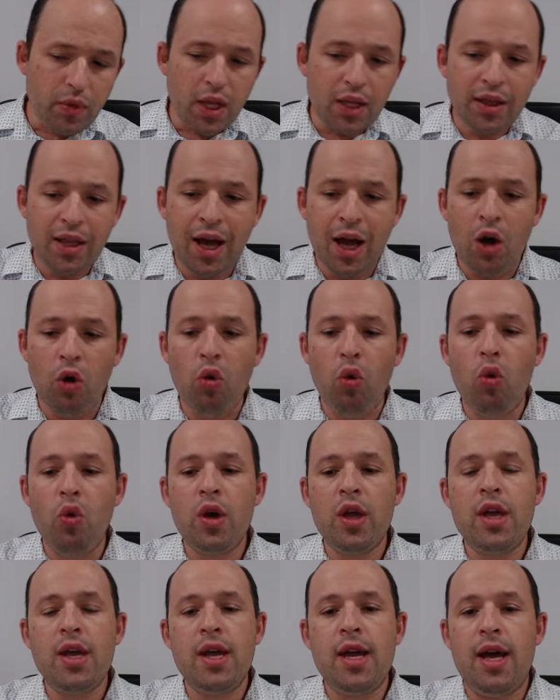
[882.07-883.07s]
Now
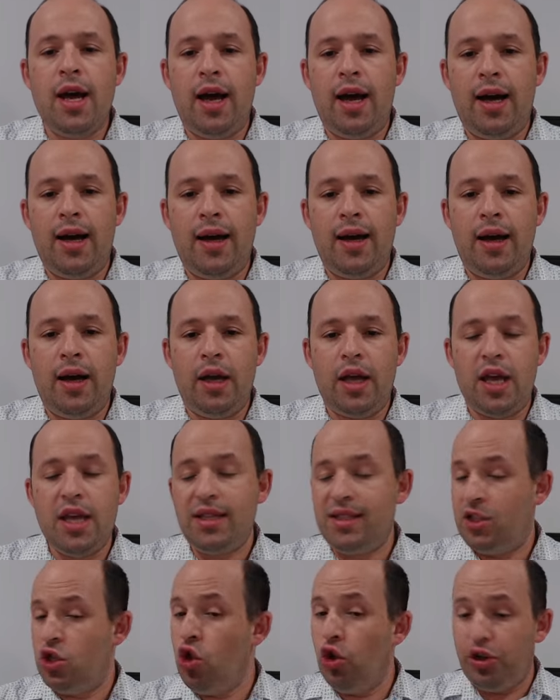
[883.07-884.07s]

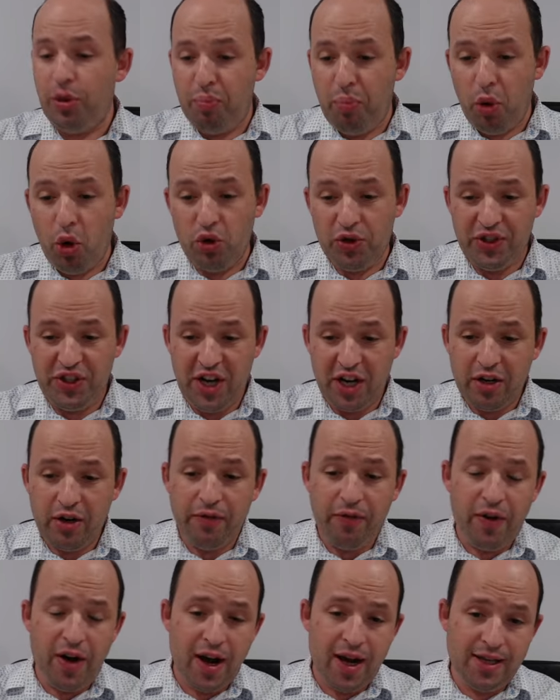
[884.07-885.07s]
it's not a pawn
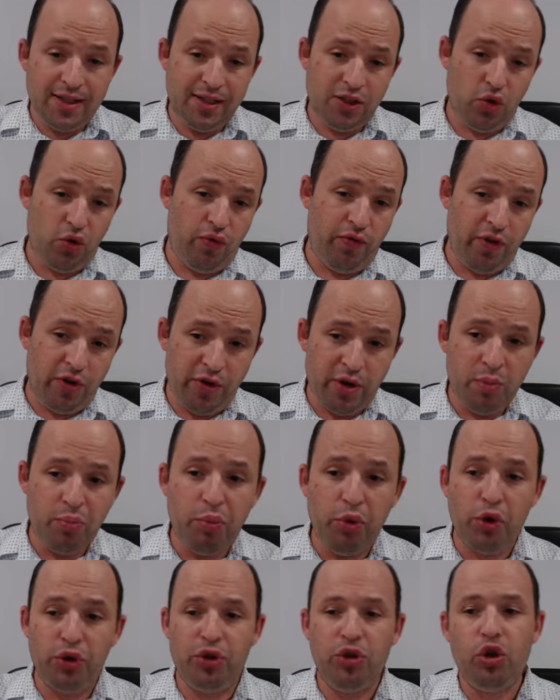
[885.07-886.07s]
sacrifice, so very
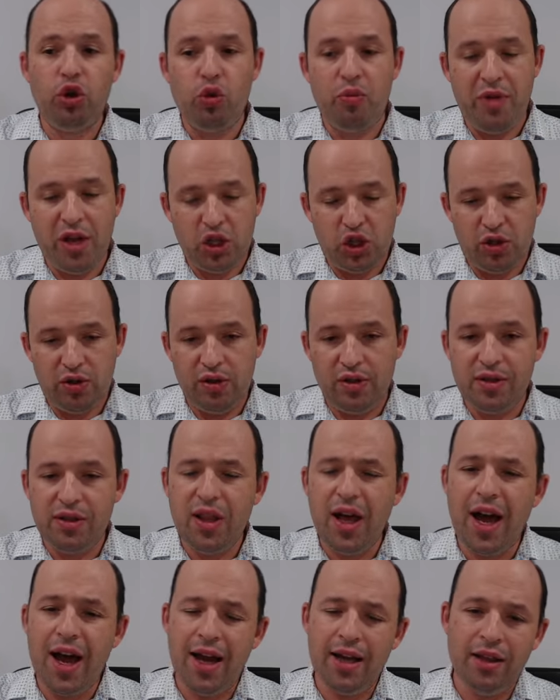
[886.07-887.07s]
important to mention this
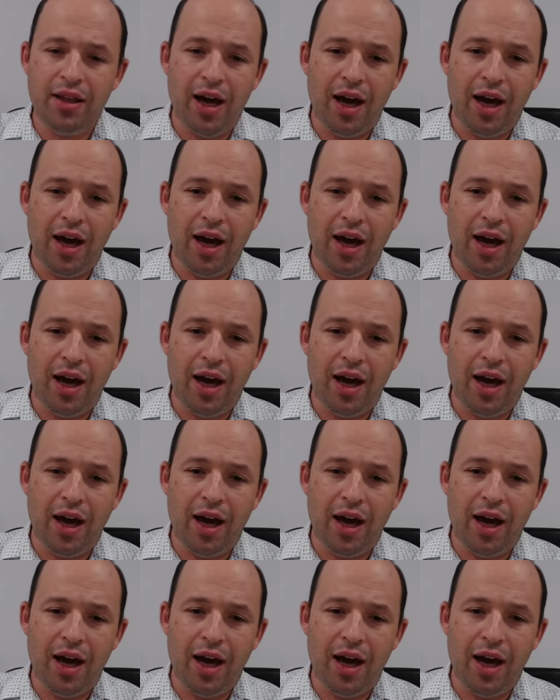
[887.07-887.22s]
line.